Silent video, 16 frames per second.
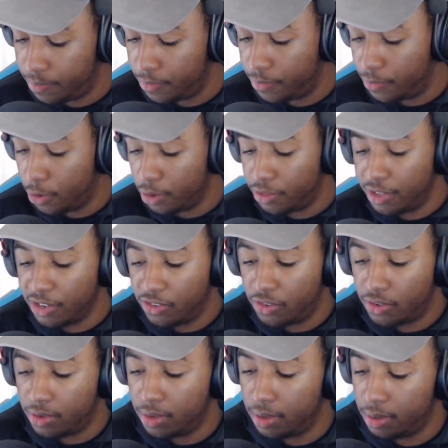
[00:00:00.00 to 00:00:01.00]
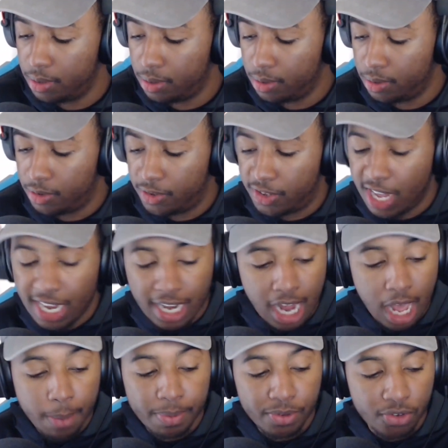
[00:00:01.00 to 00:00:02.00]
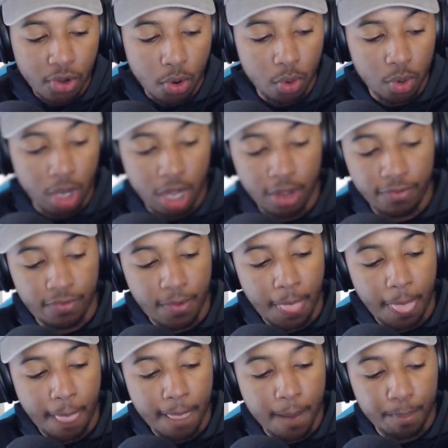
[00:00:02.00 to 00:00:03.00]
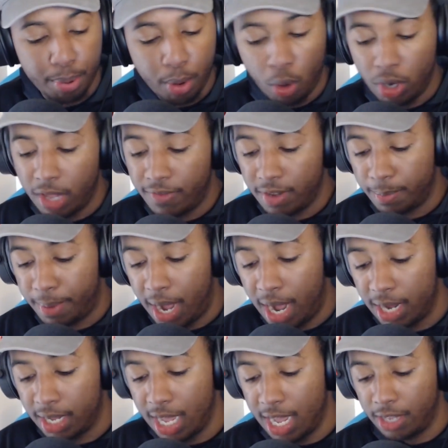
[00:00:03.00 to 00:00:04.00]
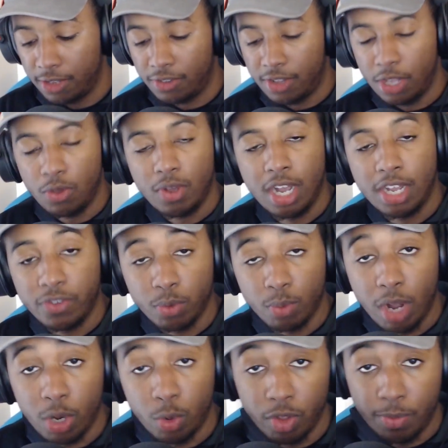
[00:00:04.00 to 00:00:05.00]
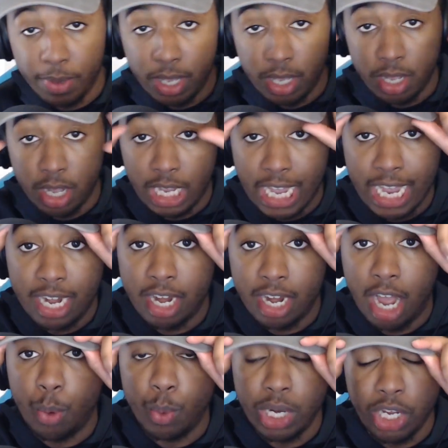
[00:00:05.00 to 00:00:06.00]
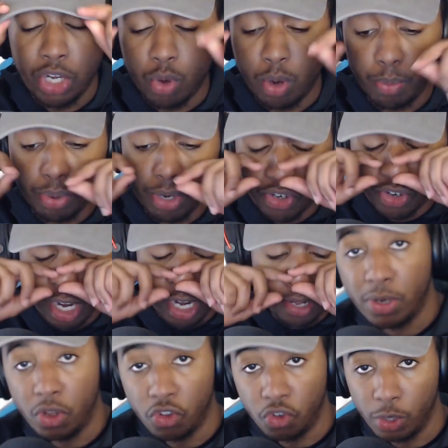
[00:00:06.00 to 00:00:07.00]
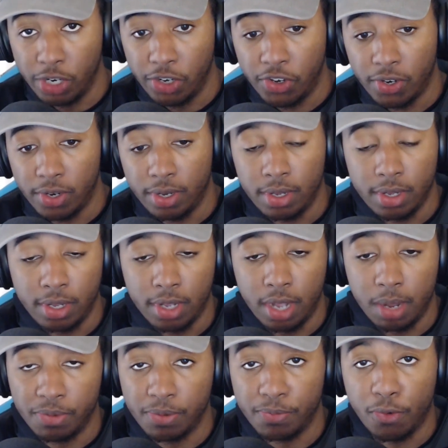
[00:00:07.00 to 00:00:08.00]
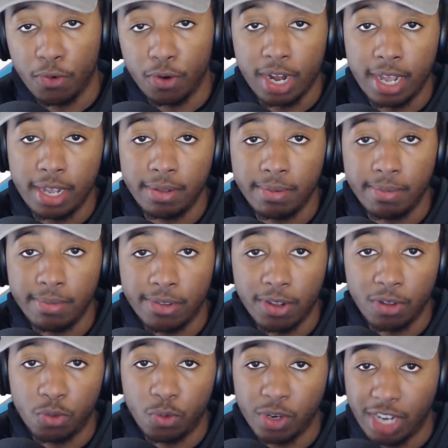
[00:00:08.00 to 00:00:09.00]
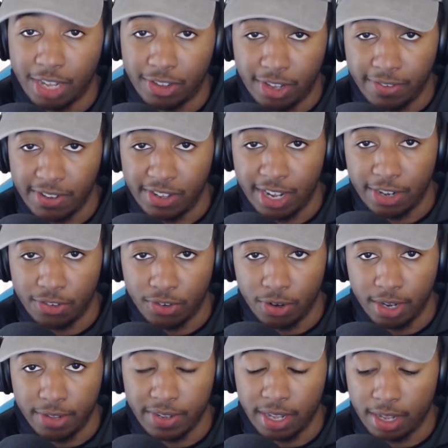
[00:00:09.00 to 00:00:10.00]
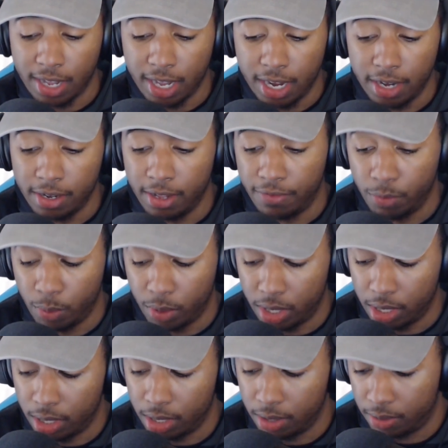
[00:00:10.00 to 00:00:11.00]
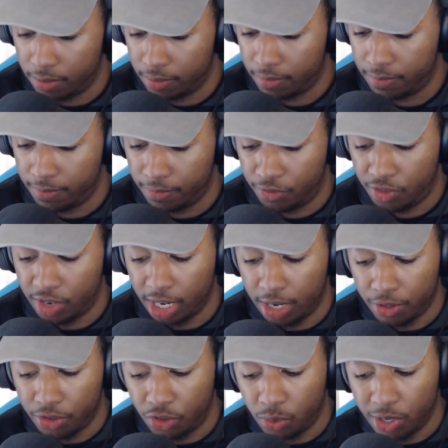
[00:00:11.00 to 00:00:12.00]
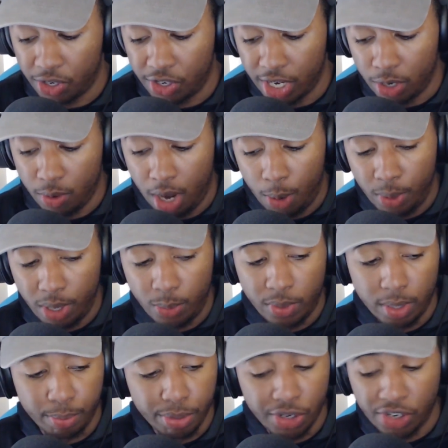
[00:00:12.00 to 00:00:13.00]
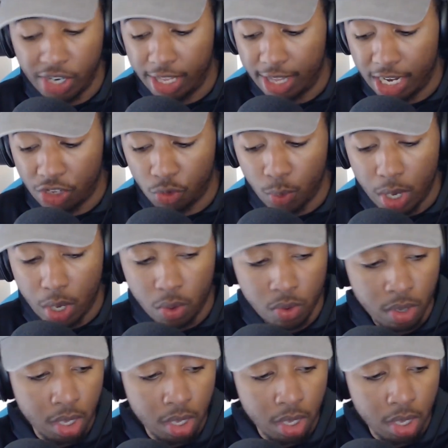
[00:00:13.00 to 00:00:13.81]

for this 2nd episode of the Prolific Podcast. Thank you guys for rocking with me again. I really do appreciate it. On Twitch. Some Fortnite. So twitch.tv/Strolific again. If you want to check out the Twitch channel, I really would appreciate that as well.